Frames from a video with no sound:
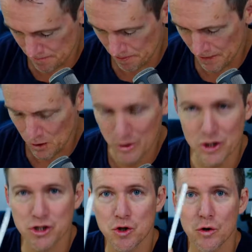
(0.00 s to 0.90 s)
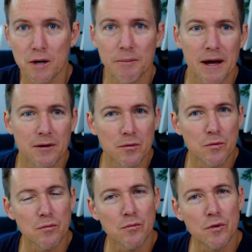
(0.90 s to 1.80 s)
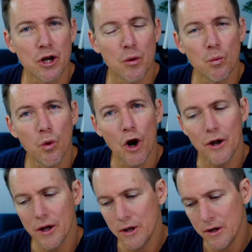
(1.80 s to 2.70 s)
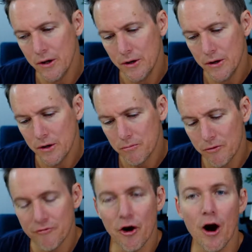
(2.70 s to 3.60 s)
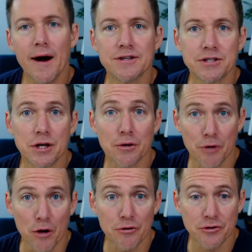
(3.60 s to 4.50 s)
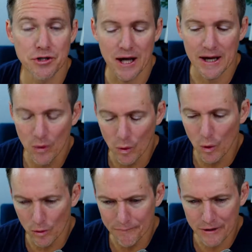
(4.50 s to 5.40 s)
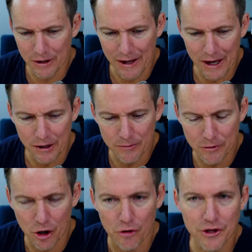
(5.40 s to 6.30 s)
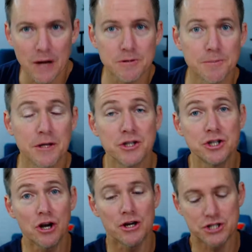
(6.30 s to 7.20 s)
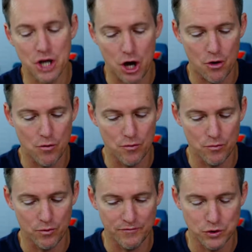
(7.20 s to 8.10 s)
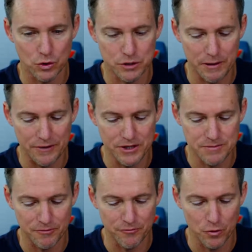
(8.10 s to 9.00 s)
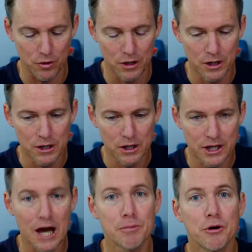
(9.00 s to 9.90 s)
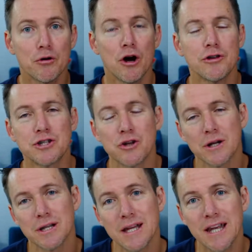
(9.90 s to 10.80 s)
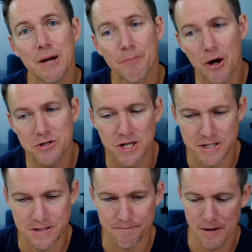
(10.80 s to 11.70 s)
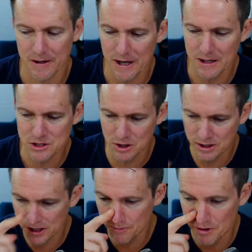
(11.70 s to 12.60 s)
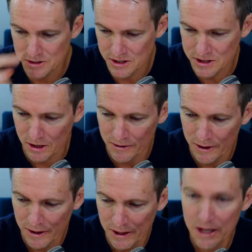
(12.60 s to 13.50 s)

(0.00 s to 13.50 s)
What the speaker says: I want to talk about, what provides growth today, or, how growth comes, because you guys know we've talked about this before. Capital growth is not a linear process, okay? It's not a linear process. So let